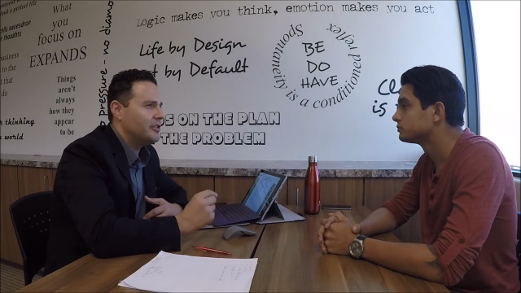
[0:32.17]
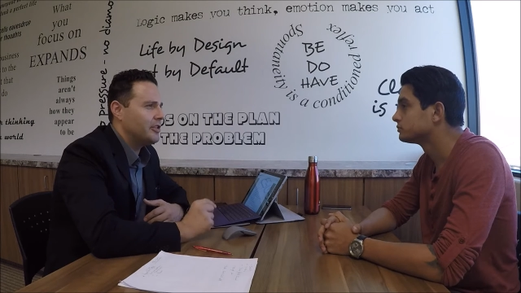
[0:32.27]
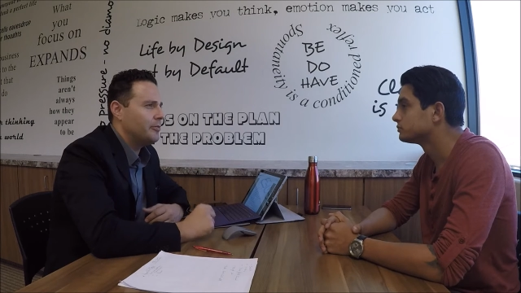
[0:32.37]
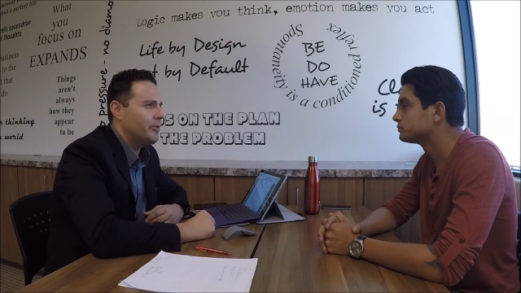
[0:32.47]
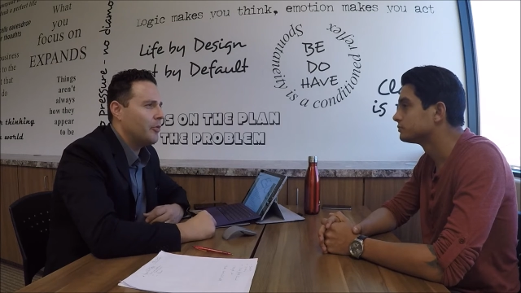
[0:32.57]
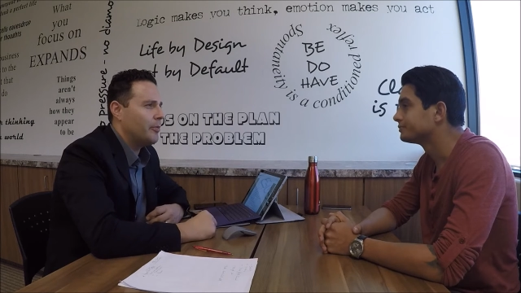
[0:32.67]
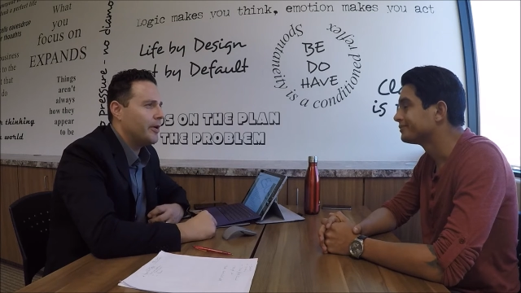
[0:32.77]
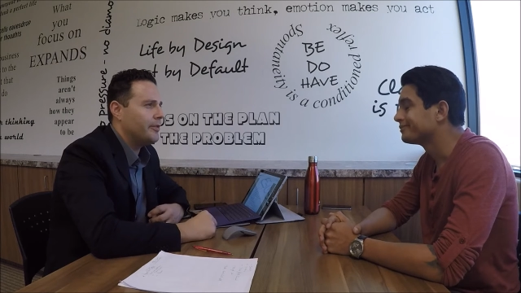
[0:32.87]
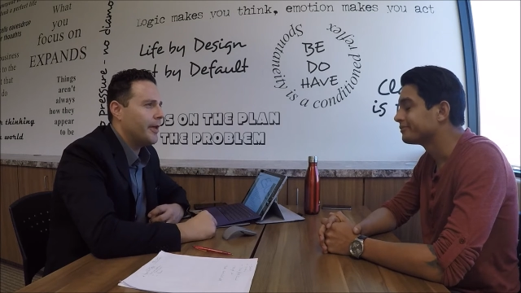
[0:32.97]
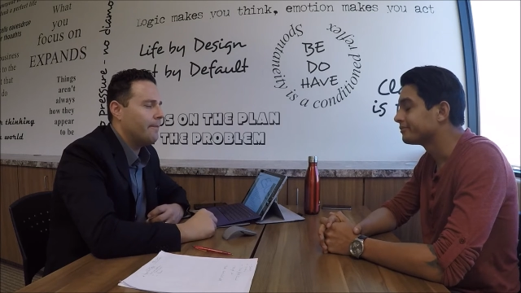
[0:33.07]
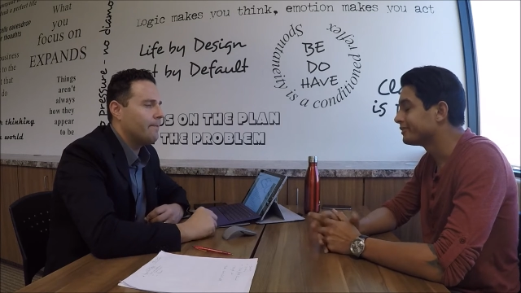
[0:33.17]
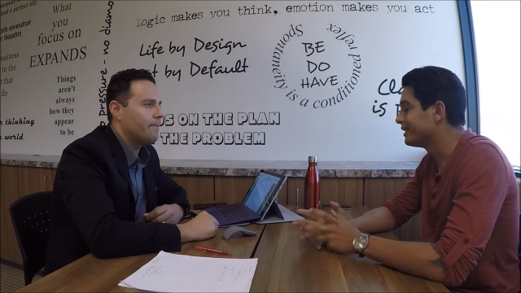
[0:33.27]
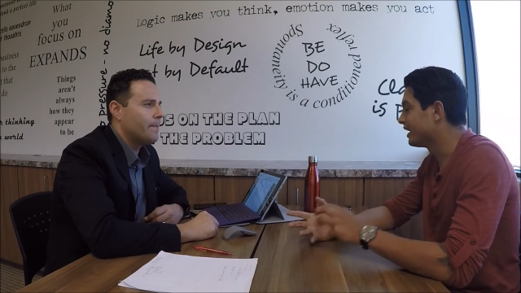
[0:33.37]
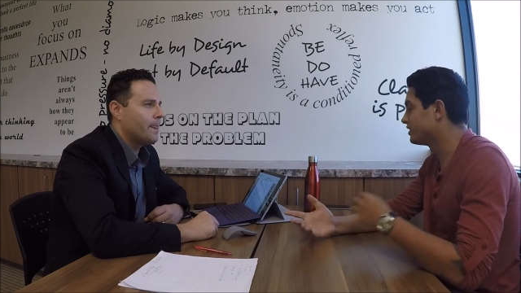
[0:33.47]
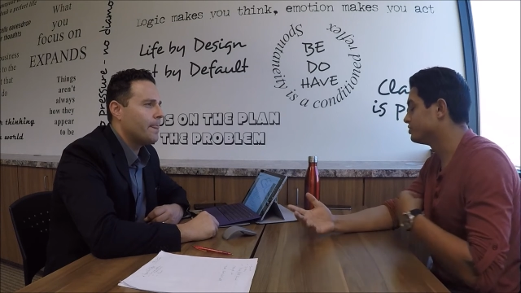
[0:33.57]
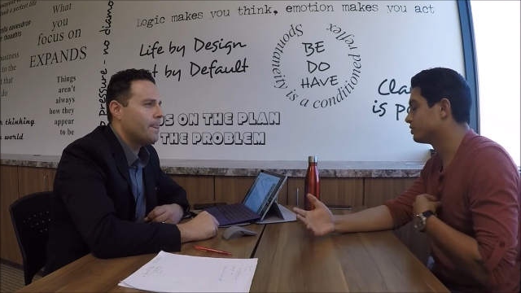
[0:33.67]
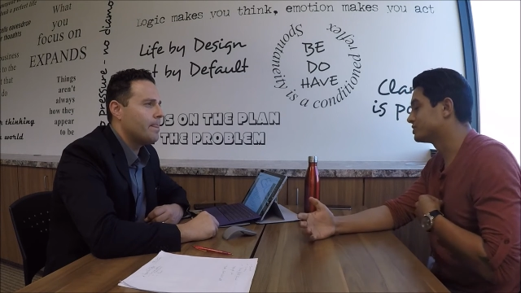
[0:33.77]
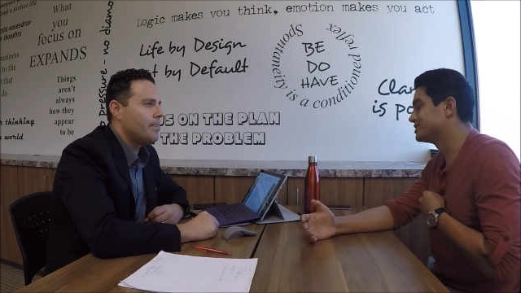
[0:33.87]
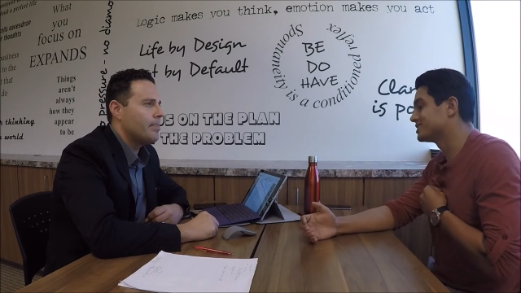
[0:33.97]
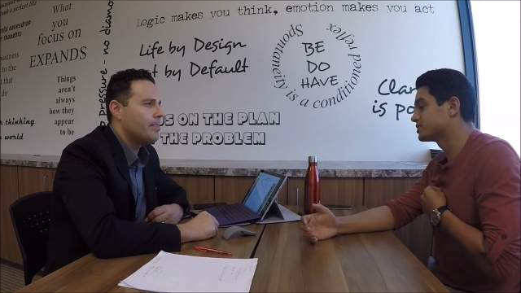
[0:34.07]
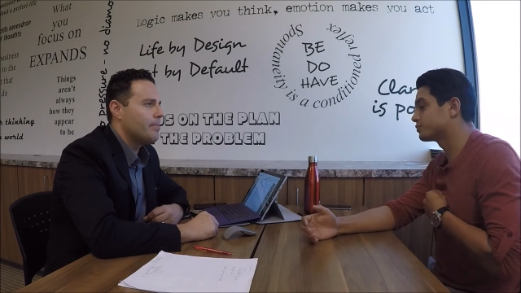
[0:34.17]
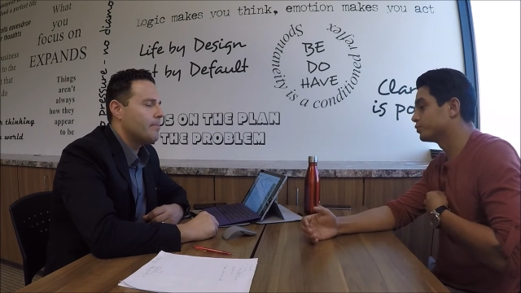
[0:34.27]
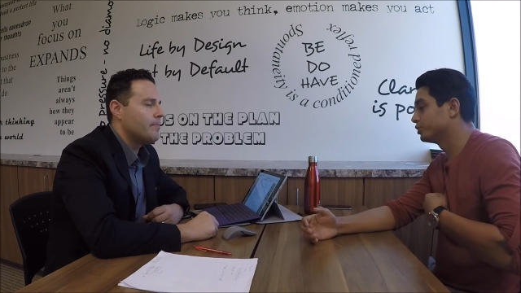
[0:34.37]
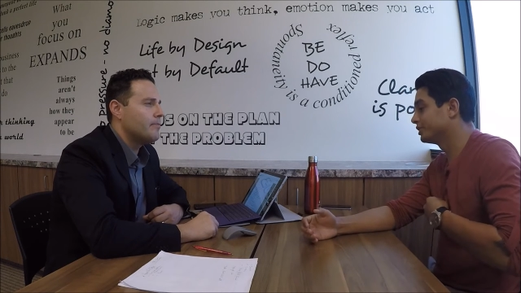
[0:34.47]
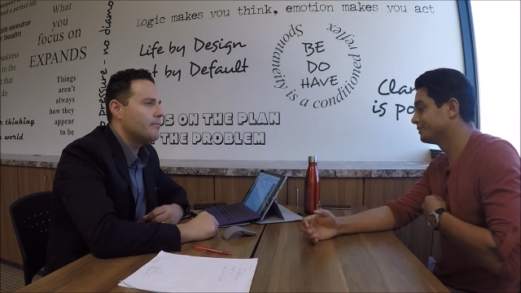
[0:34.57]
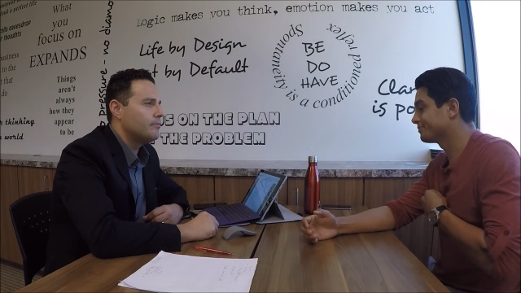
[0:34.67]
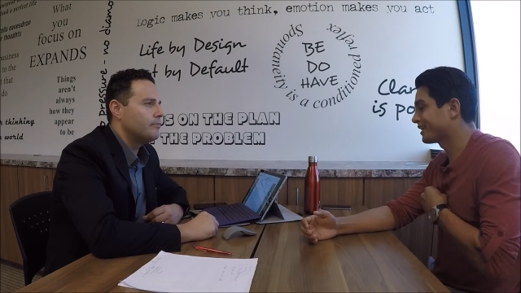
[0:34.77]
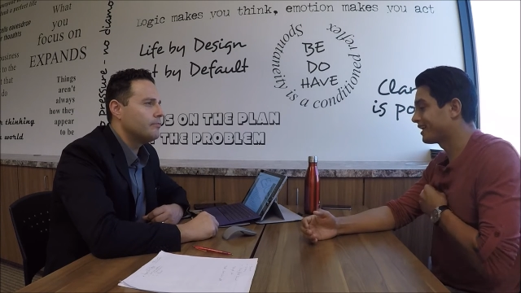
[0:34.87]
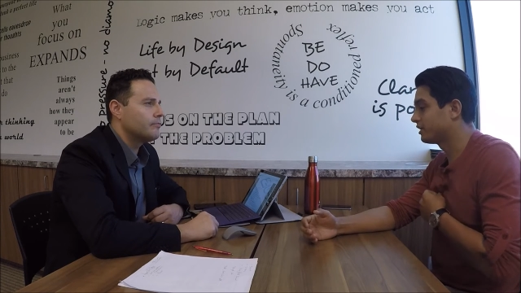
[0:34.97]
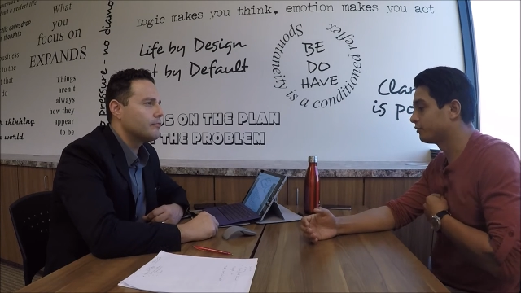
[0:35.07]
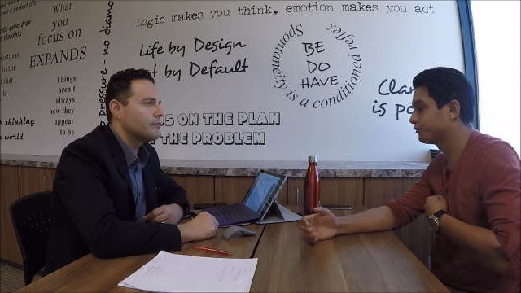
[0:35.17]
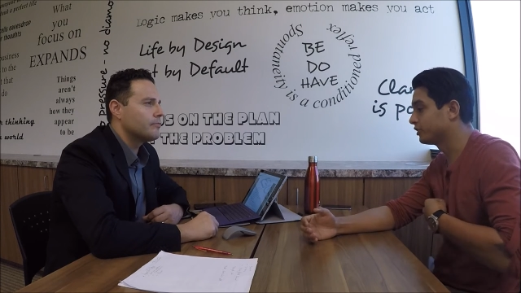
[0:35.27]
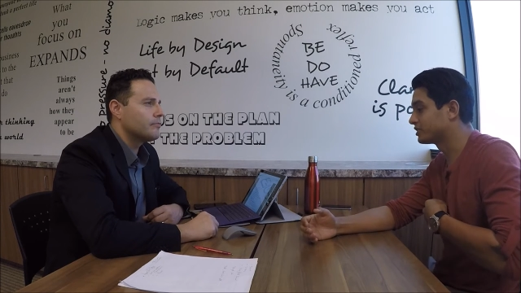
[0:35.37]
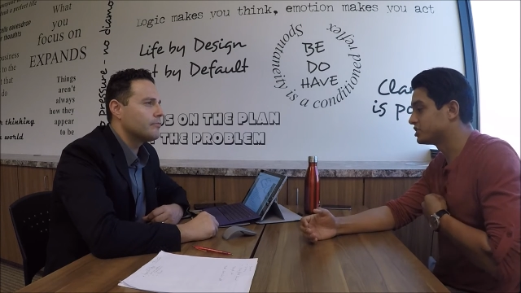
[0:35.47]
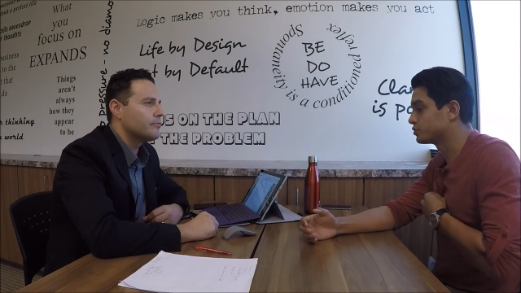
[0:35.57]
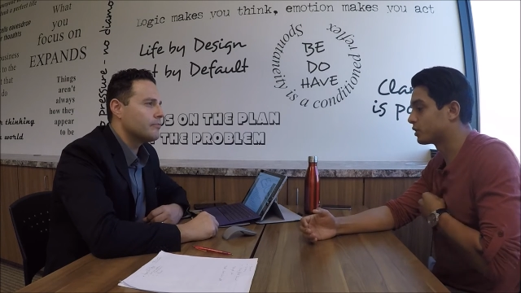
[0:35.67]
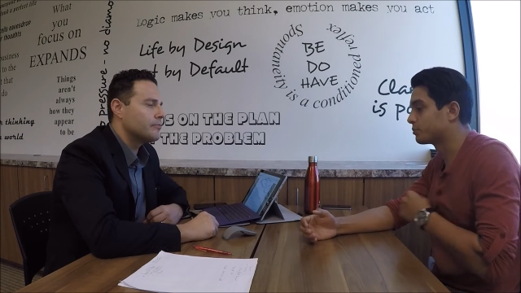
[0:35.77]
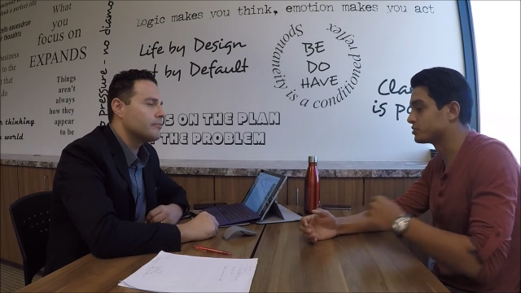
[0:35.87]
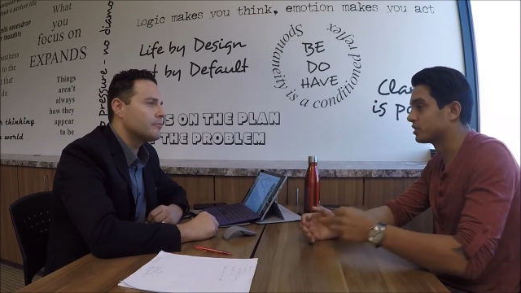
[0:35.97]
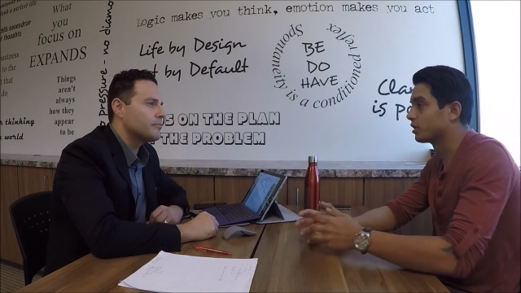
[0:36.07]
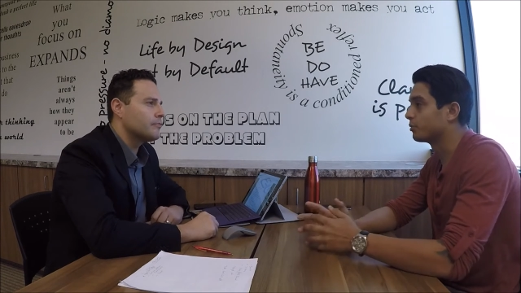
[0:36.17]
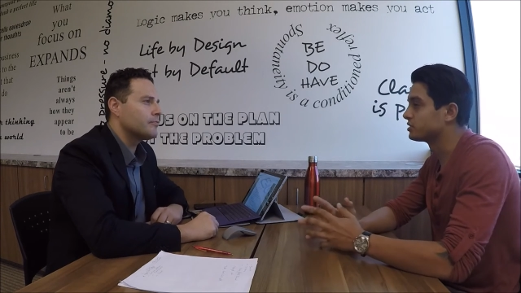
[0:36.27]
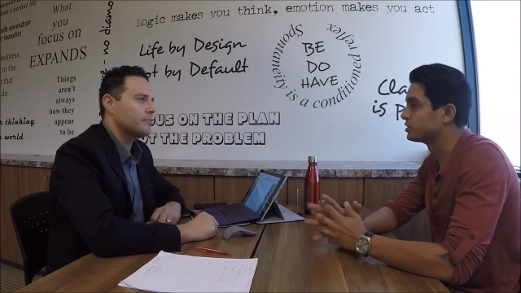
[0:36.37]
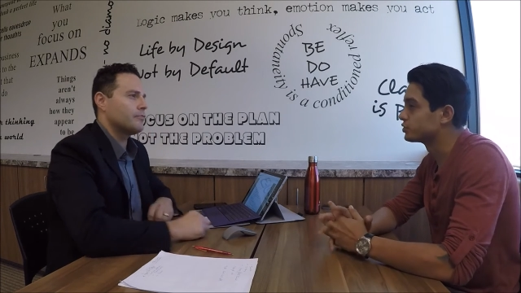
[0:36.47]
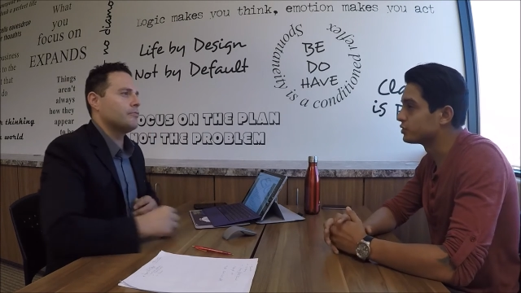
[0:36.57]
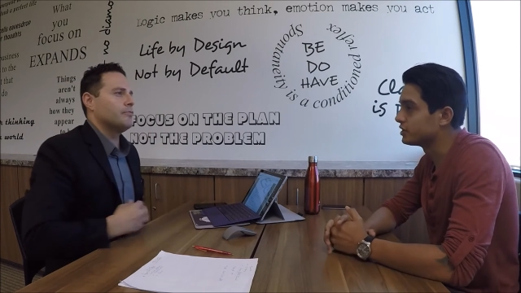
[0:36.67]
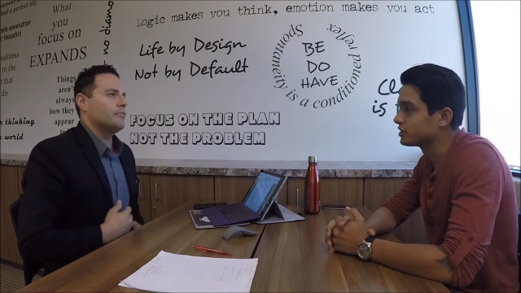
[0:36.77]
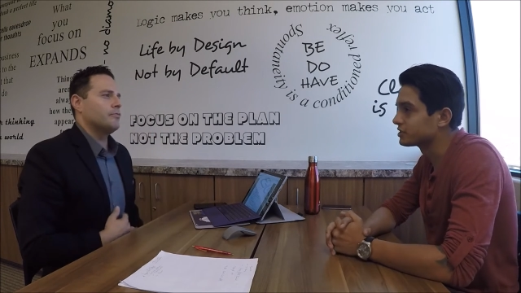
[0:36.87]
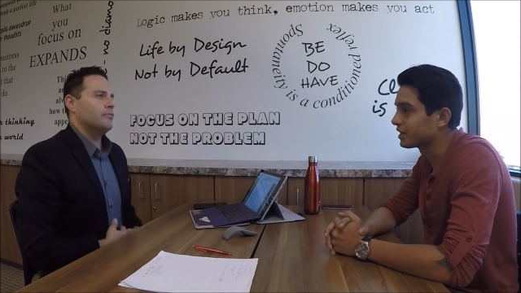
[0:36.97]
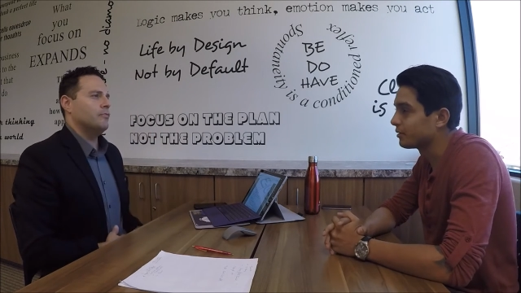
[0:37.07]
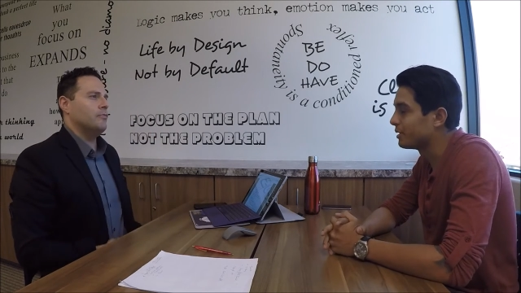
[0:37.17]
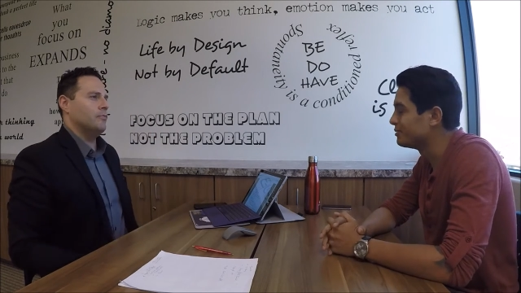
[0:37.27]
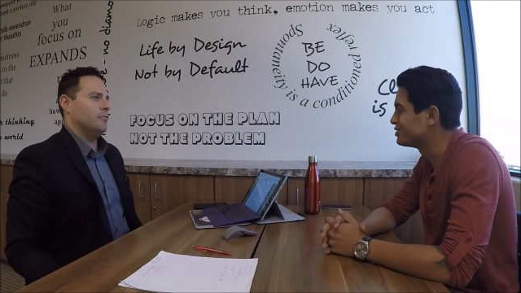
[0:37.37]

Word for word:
Speaker 1: just a little bit more about that.
Speaker 2: Yeah, you know, she's just really, I don't feel like she's representing her best interests. Uh, Maybe mm-hmm.